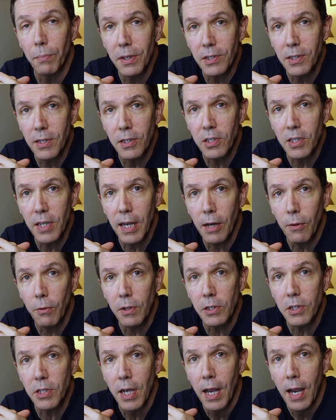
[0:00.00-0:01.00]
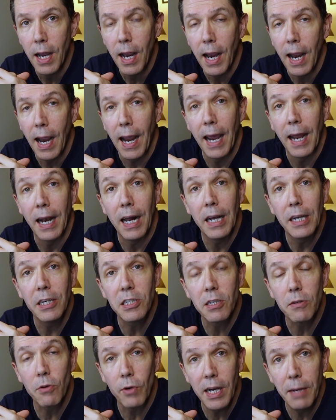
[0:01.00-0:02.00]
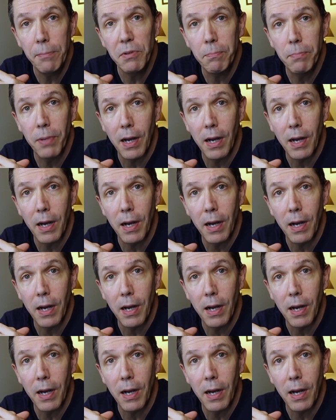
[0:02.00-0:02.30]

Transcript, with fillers: business hours, and I scraped